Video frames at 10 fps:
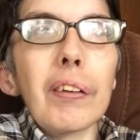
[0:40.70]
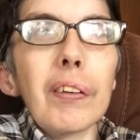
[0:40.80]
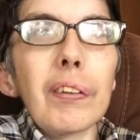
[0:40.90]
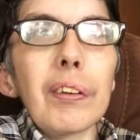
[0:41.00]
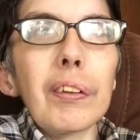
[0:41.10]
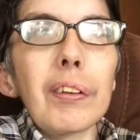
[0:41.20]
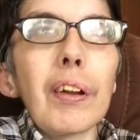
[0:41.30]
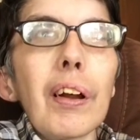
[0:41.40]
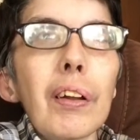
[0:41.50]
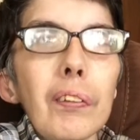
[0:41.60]
series
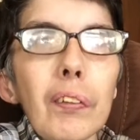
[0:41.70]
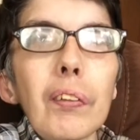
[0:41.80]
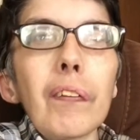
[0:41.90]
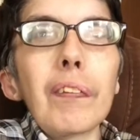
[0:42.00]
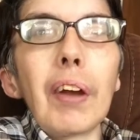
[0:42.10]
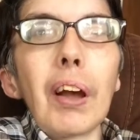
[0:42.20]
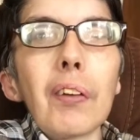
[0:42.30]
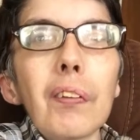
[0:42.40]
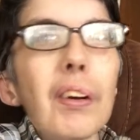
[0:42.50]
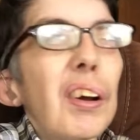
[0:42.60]
and YouTube
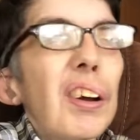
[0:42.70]
channel,